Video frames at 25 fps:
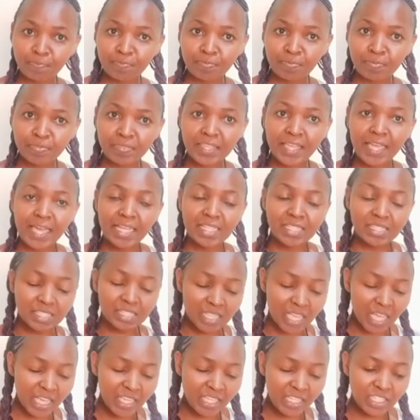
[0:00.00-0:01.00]
the
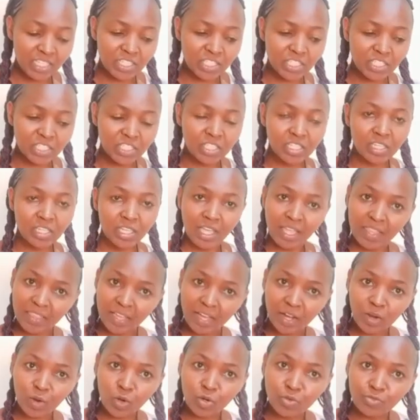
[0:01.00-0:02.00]
anxiety the
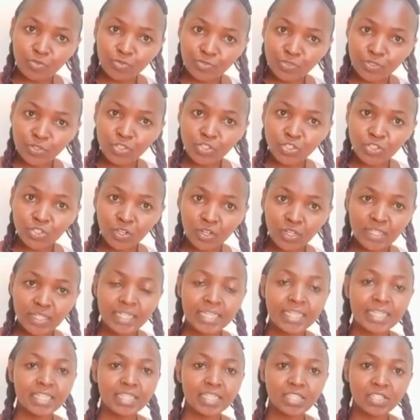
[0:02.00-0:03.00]
confusion
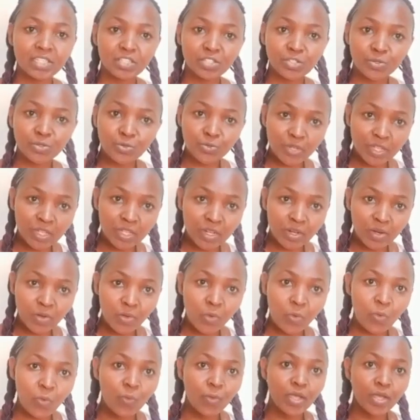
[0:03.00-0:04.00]
is real
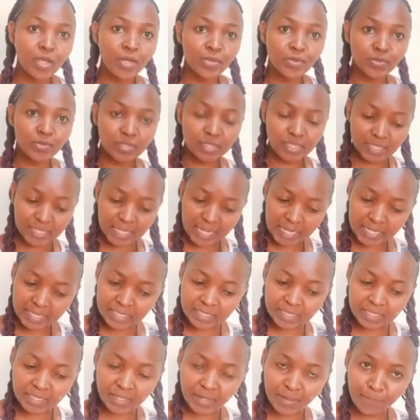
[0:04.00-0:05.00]
when you're
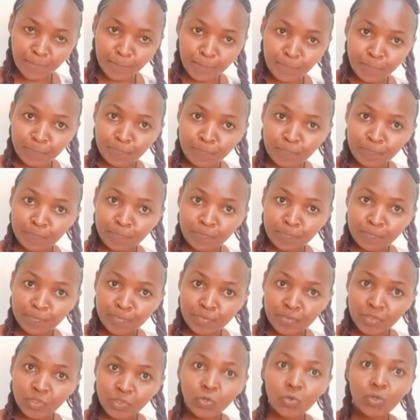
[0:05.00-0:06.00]
starting.
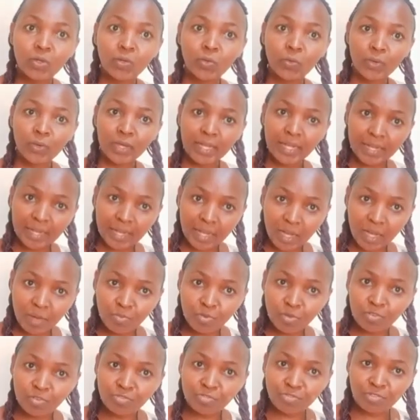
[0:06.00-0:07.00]
You will wake up, you'll
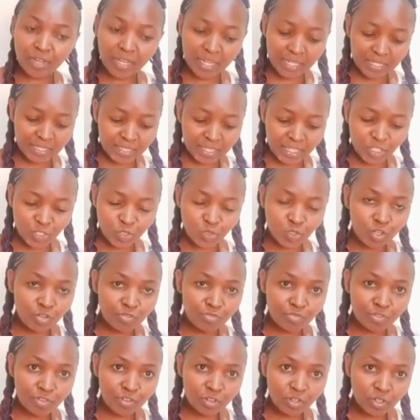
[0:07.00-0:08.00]
find that you have
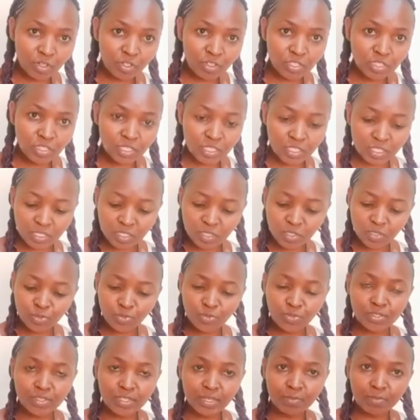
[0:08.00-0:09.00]
lost two
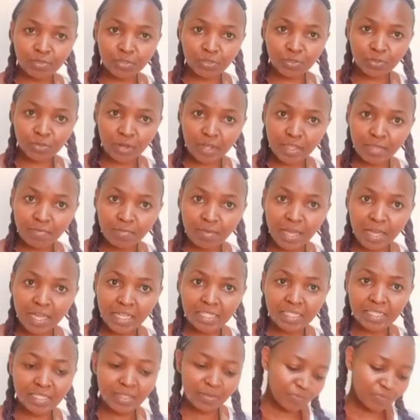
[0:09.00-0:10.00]
subscribers.
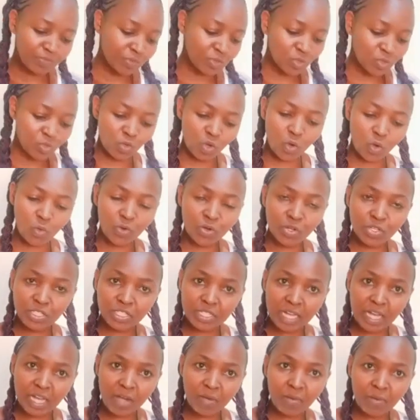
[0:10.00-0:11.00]
Your watch
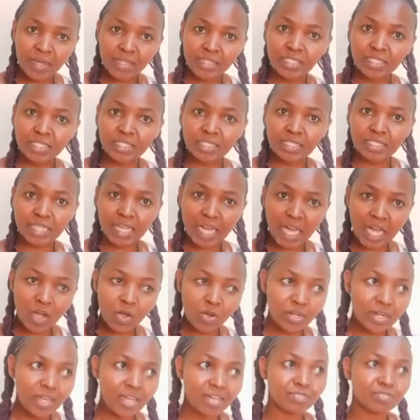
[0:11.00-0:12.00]
hour is down
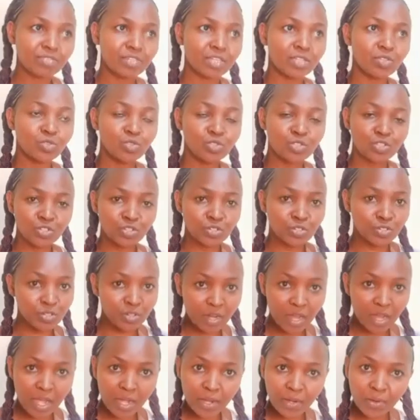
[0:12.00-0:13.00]
after you
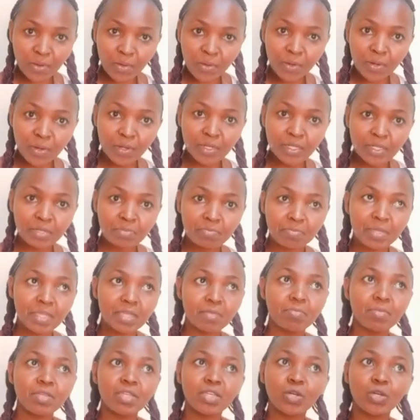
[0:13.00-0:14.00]
struggled,
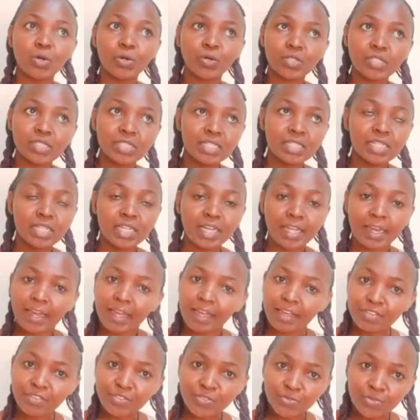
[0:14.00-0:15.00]
maybe hosting a
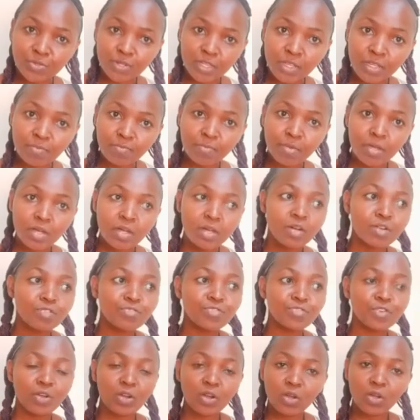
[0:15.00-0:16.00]
live stream
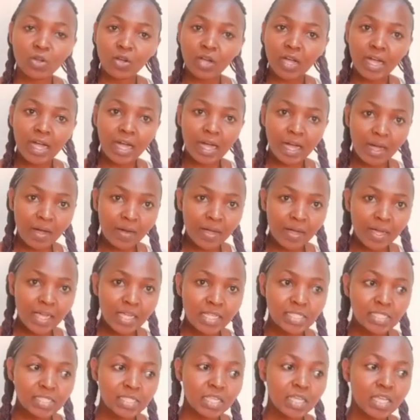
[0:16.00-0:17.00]
for long hours.
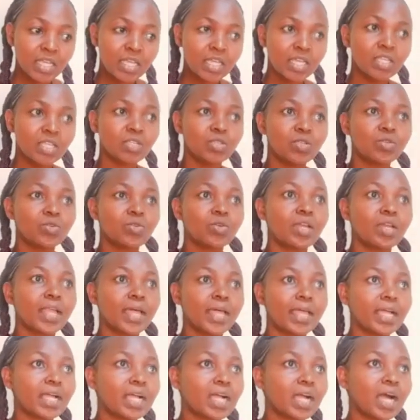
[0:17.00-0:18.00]
You're
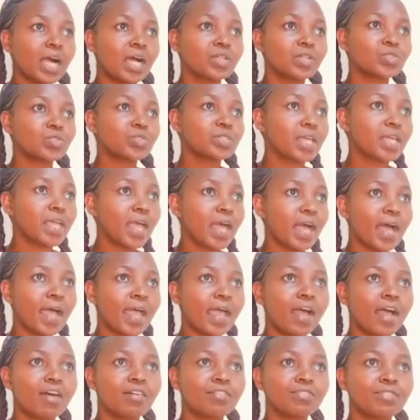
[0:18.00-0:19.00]
like, today I
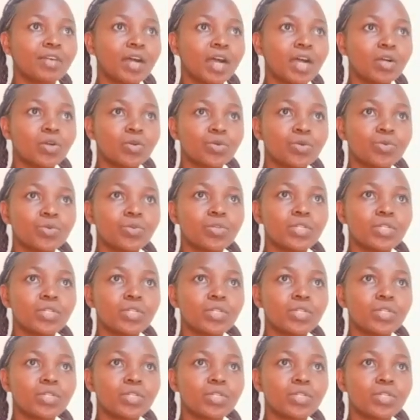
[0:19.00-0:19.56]
have accrued